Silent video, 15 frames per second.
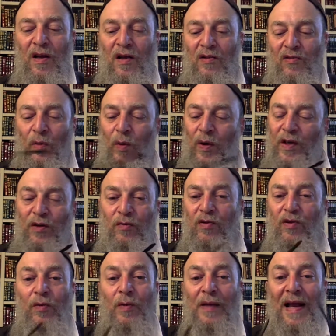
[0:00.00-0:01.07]
So what do you
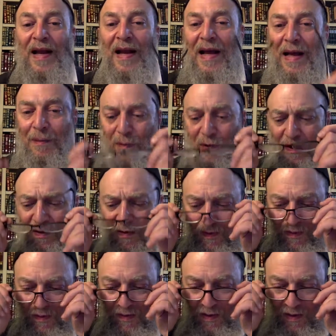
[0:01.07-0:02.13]
do when that
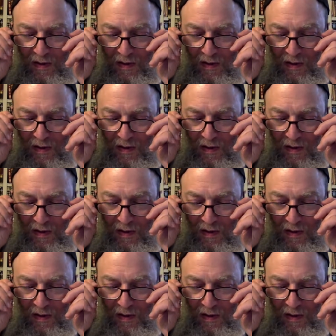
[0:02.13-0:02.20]
happens?